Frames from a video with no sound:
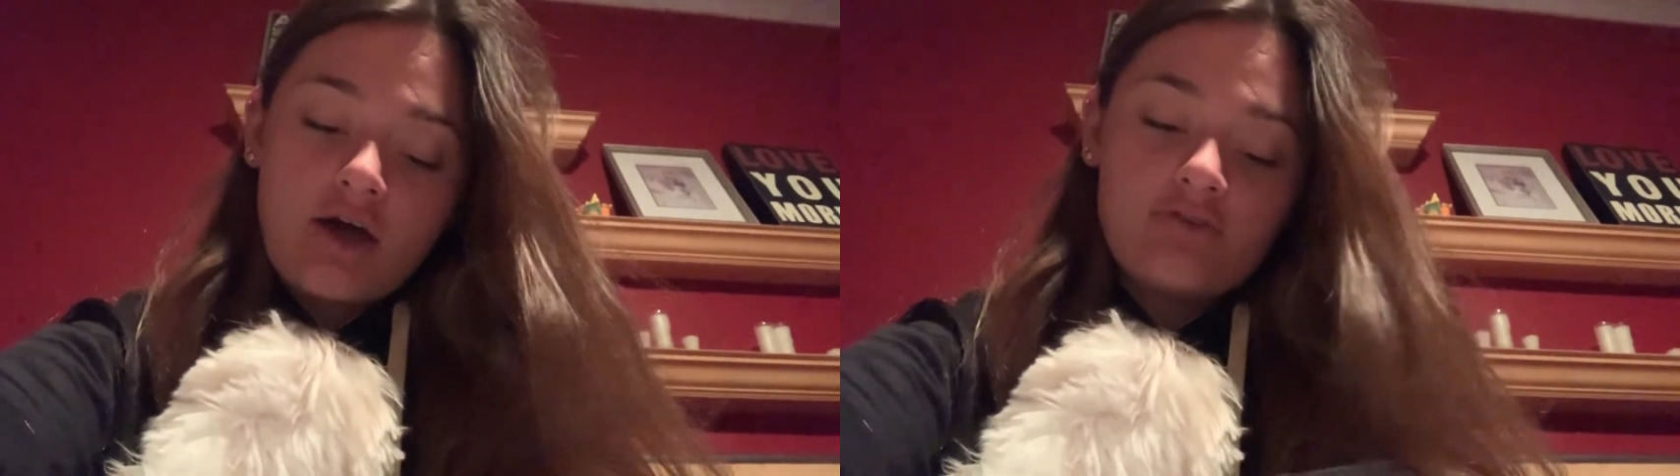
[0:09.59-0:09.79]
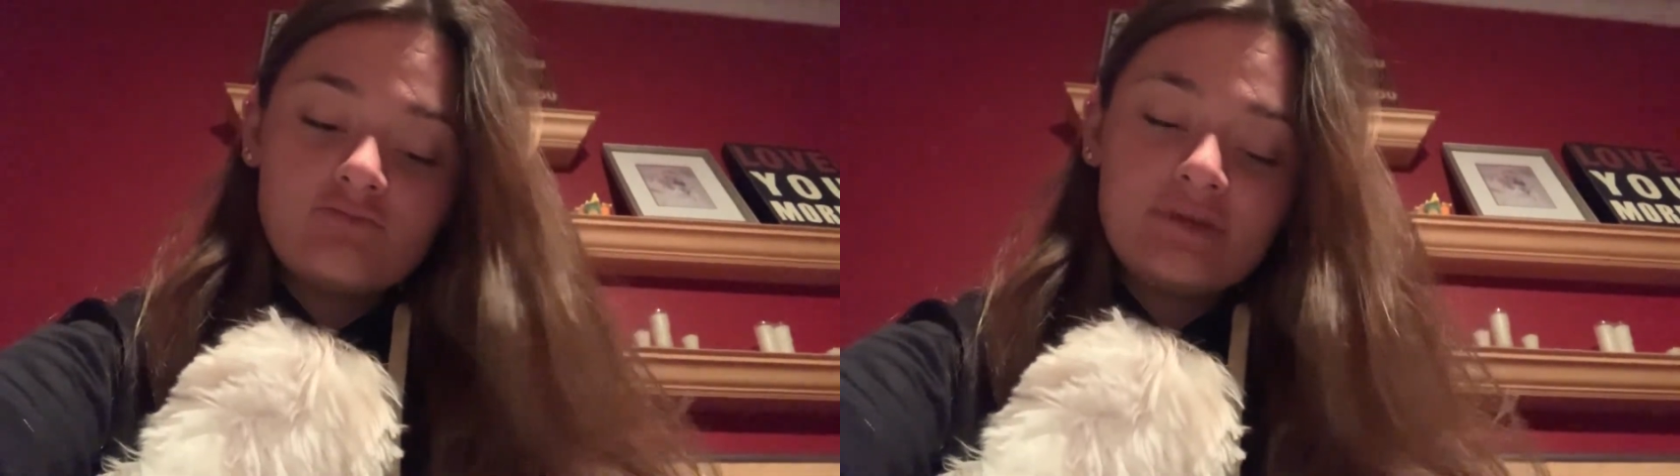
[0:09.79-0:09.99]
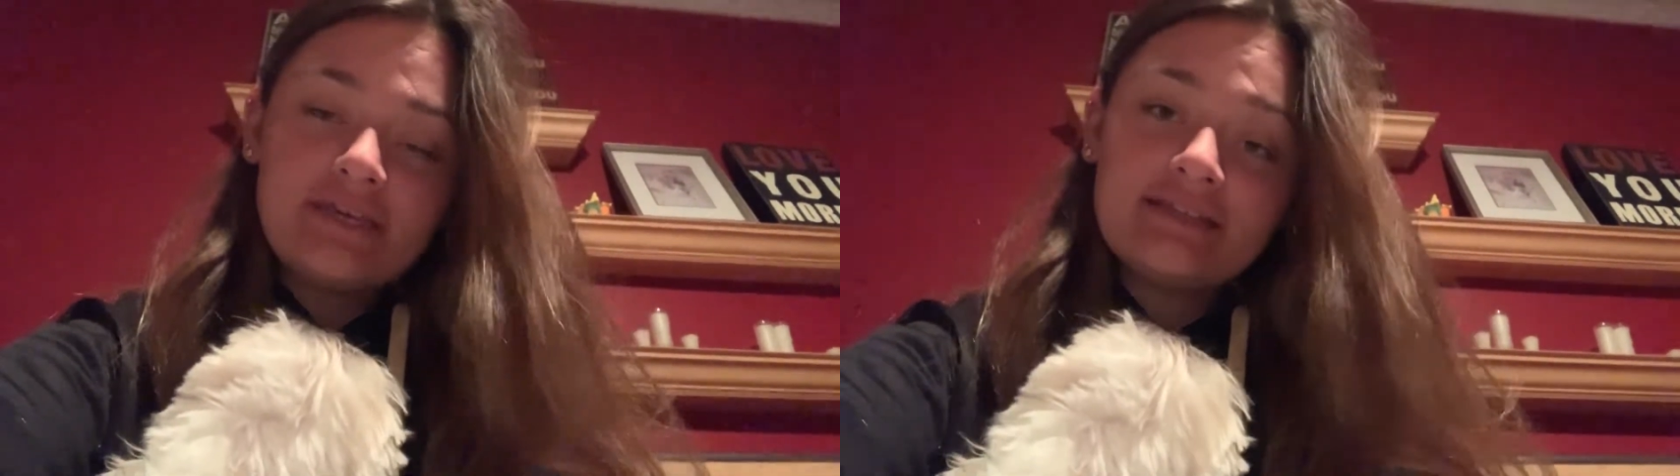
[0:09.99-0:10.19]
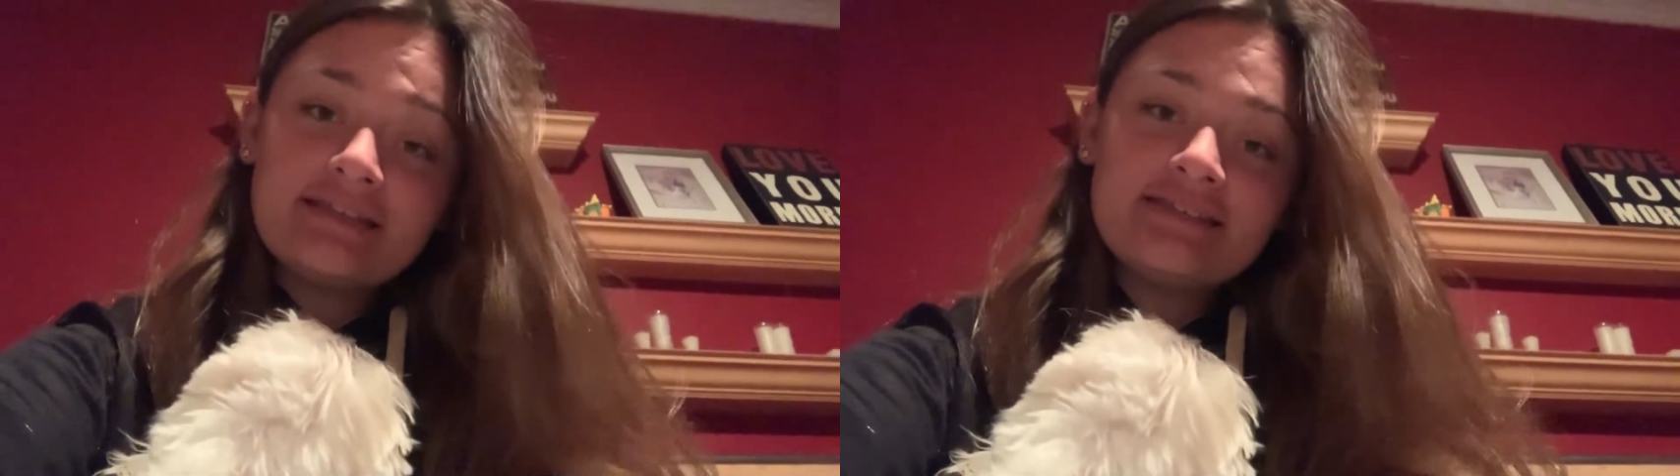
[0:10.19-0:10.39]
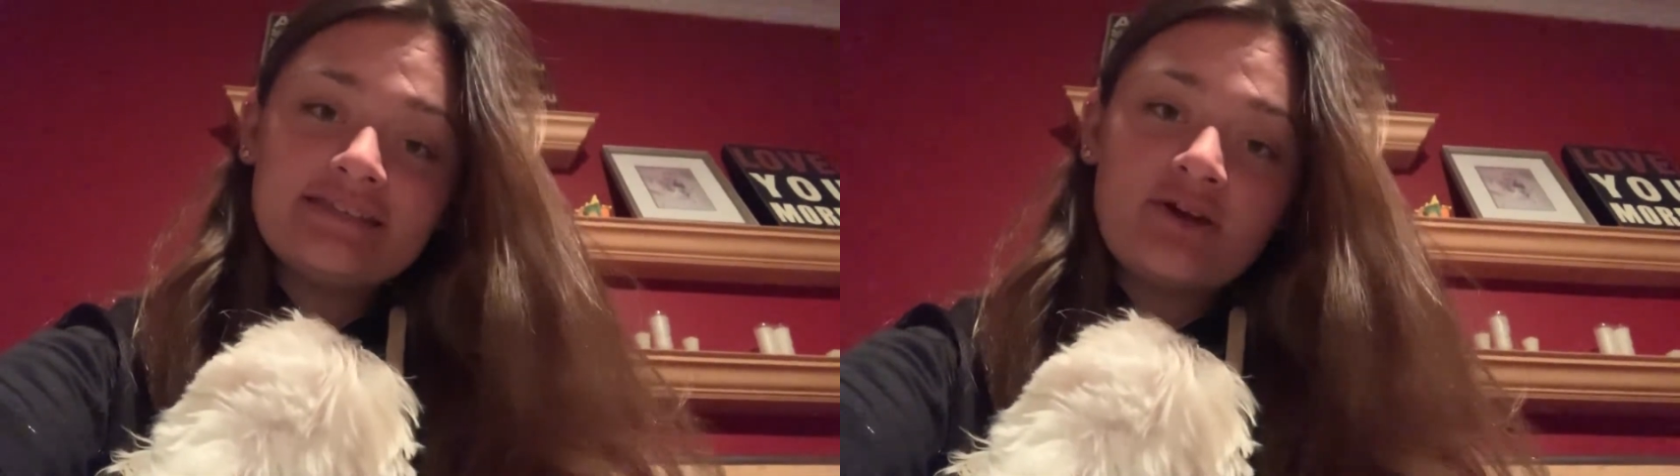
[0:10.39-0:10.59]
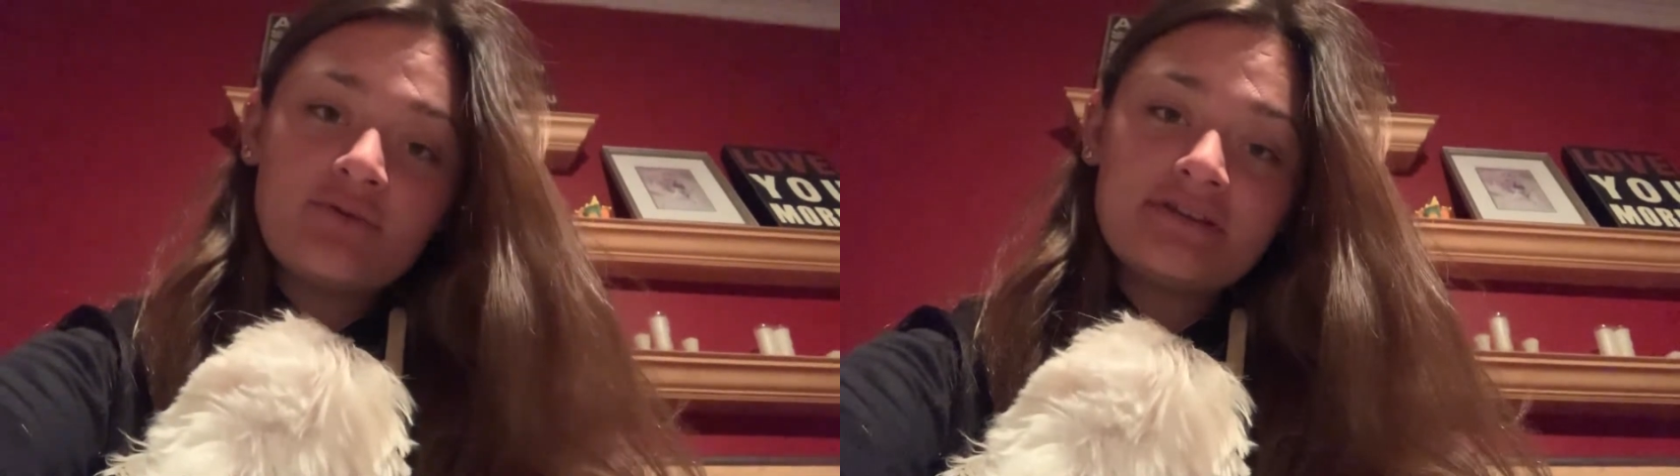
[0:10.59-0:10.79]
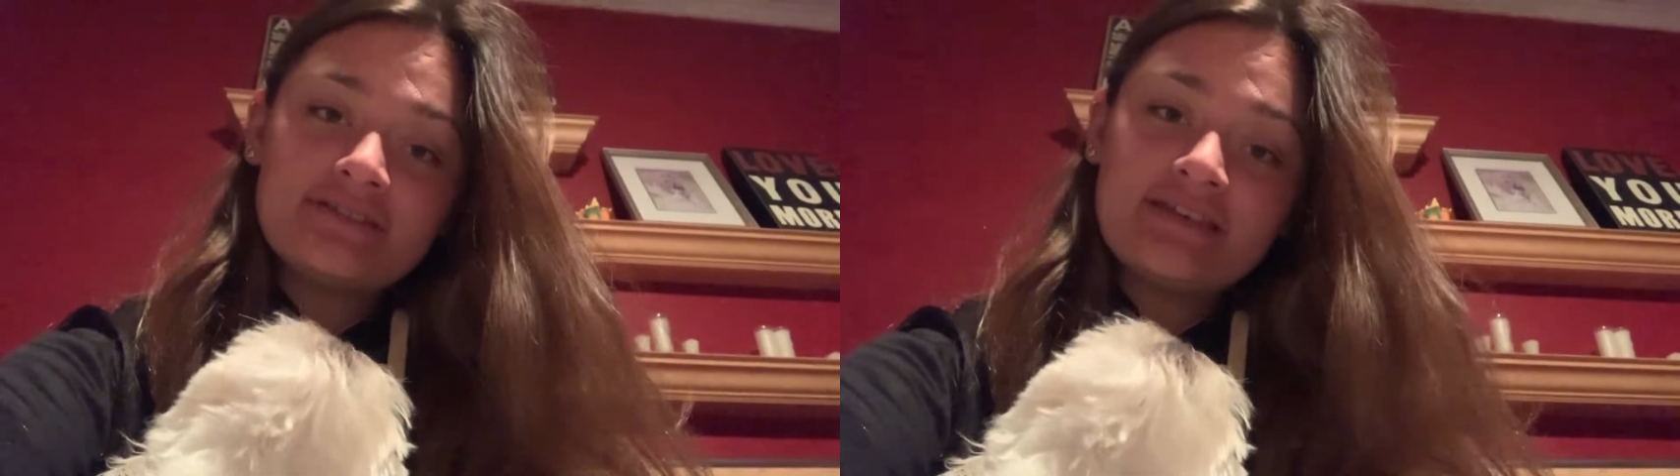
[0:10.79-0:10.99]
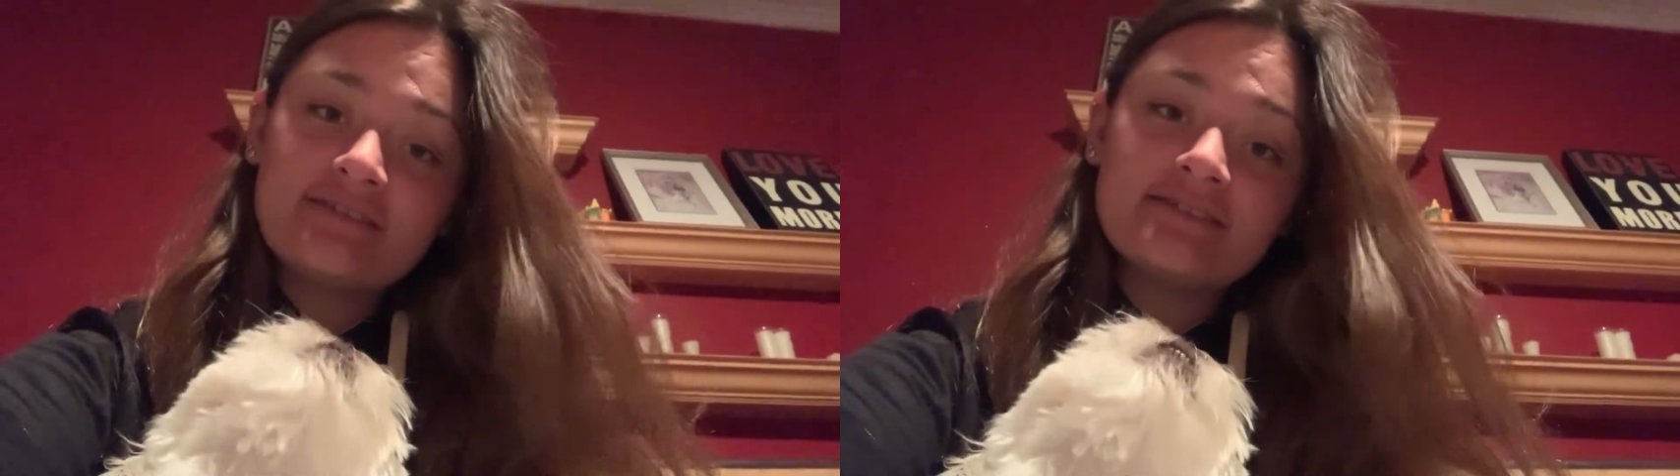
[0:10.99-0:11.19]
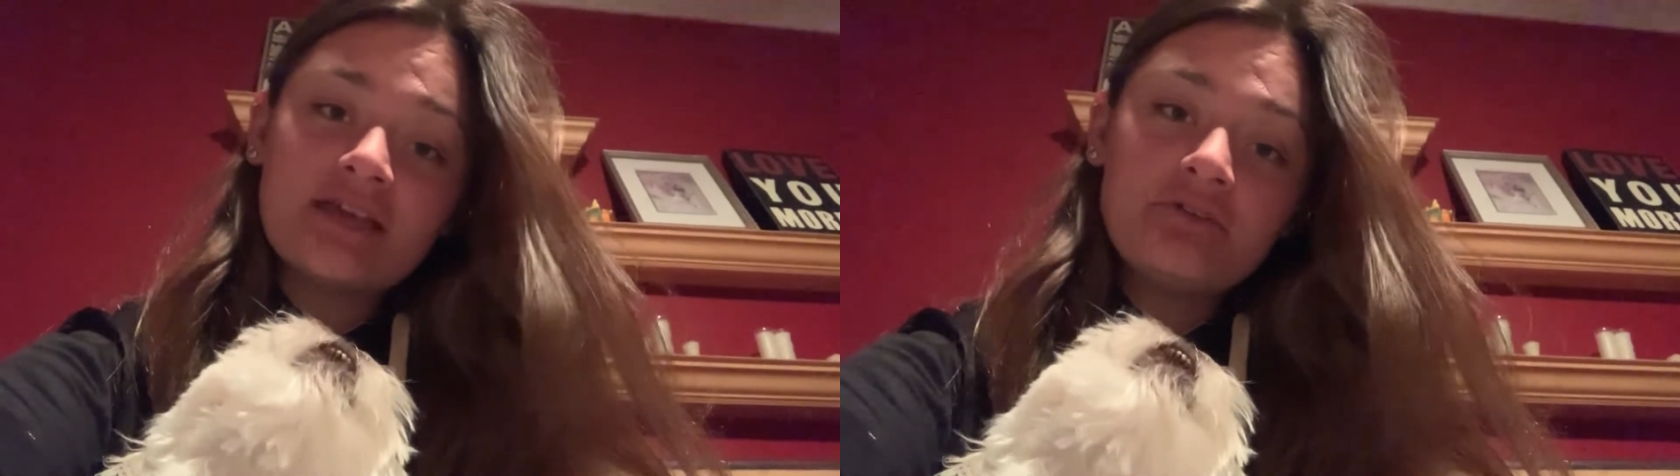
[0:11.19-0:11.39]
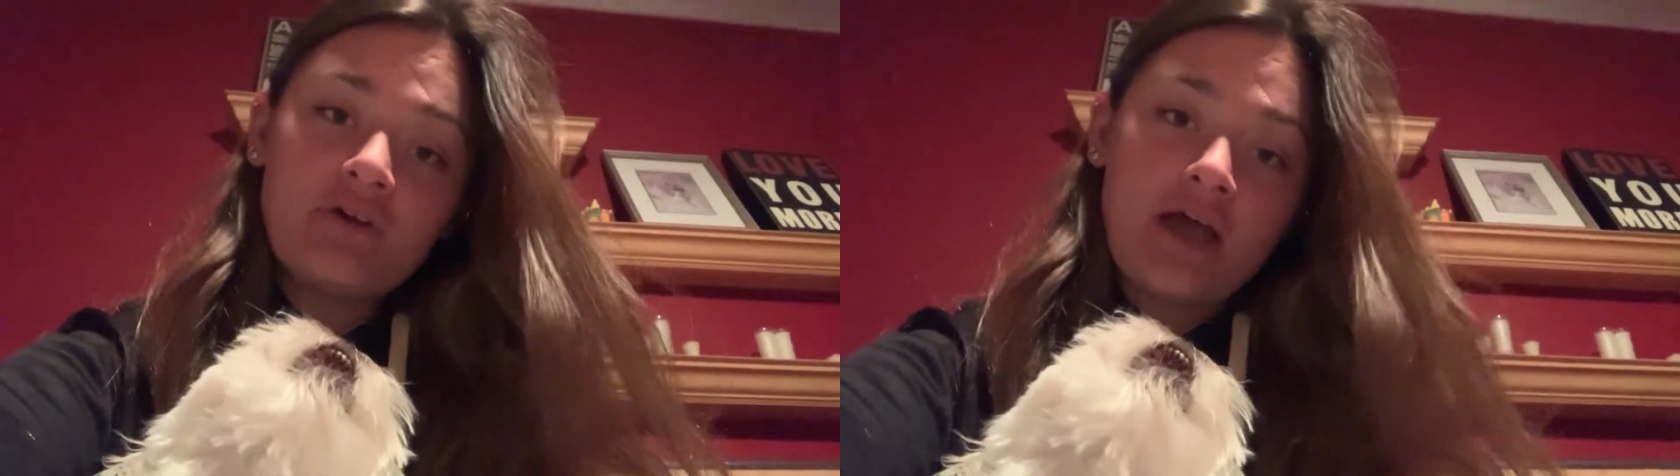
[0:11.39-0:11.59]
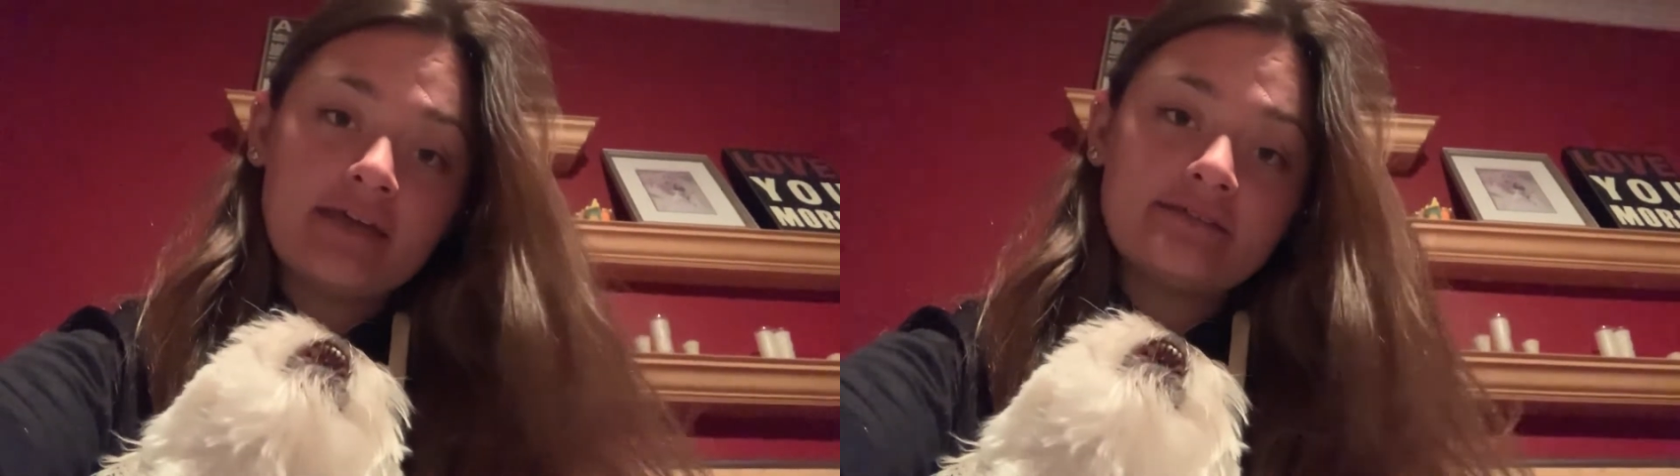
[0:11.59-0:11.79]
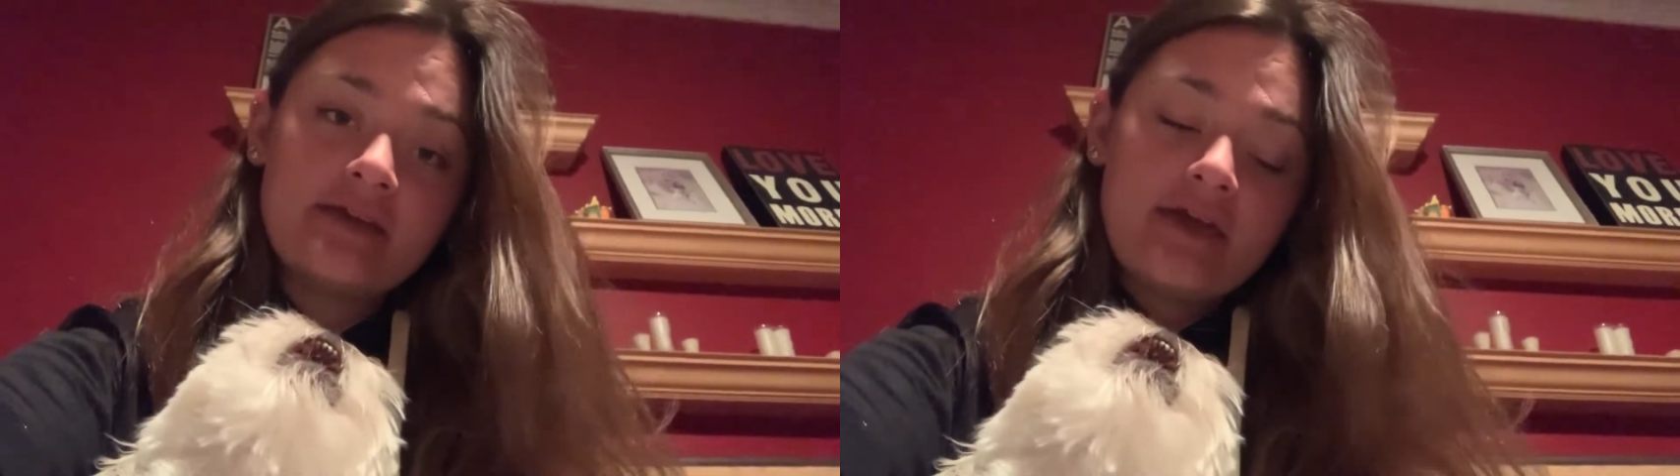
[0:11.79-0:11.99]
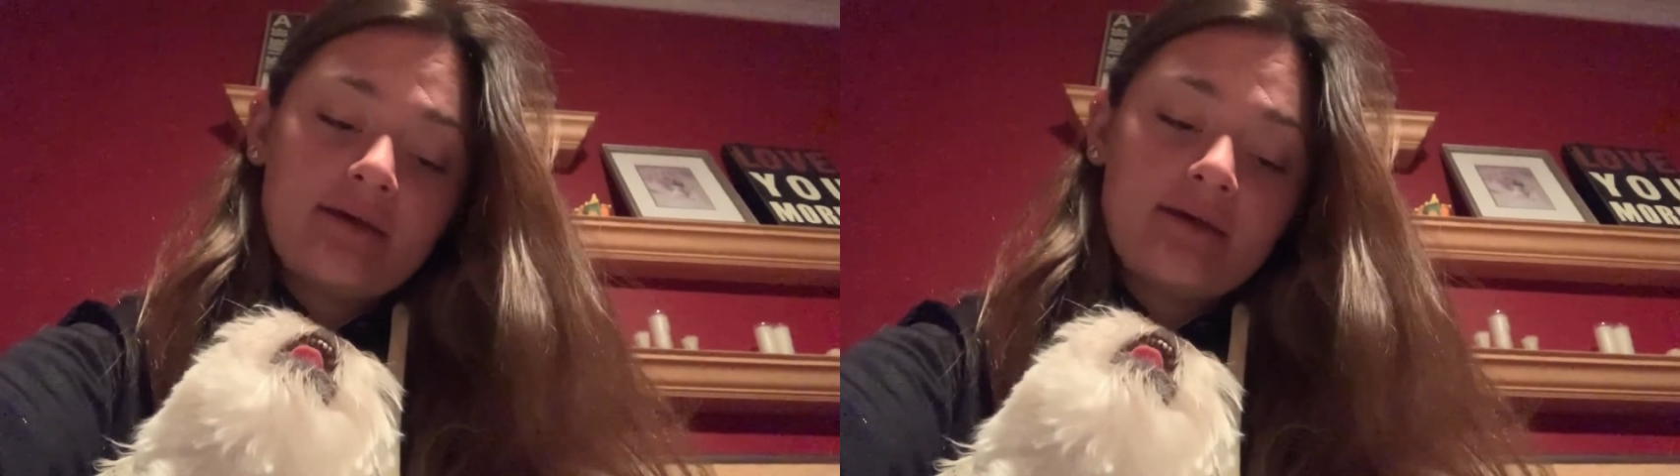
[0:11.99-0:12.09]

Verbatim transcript: of me and Lindsay going to see the sunrise,